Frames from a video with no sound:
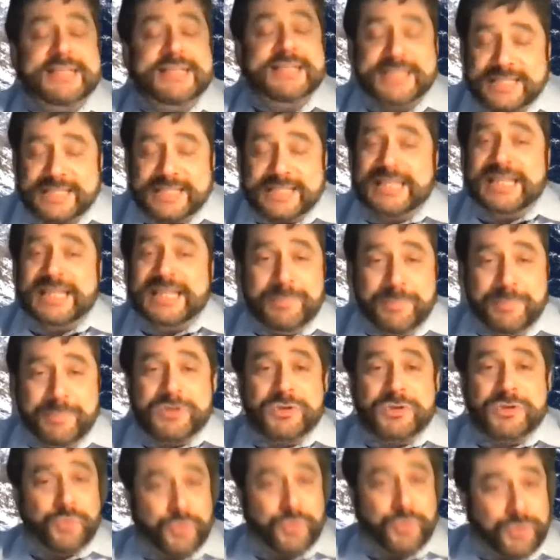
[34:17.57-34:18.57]
Sleep
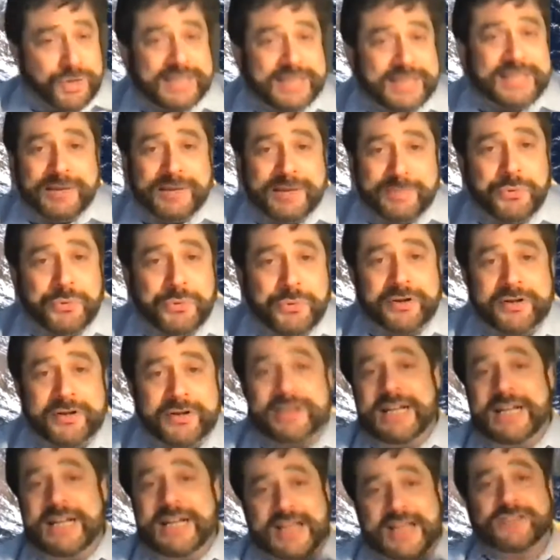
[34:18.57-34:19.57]
is really
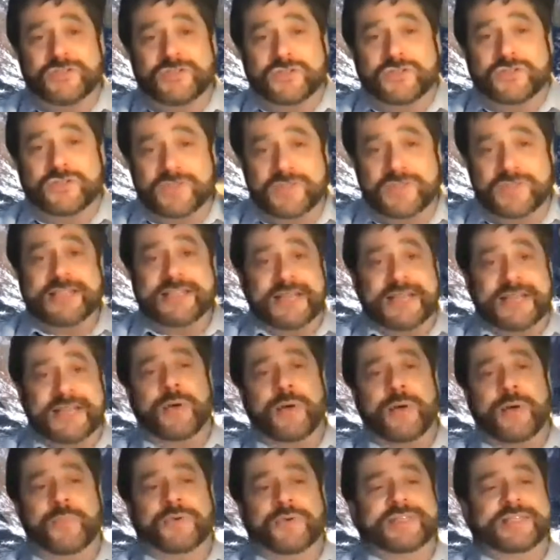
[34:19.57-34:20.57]
important, and exercise can
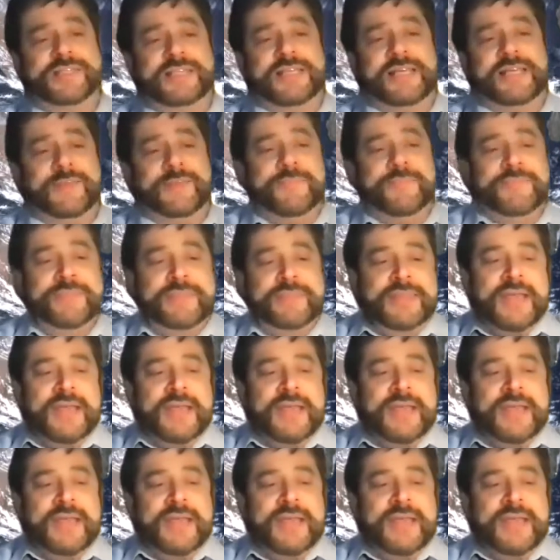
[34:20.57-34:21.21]
help with sleep.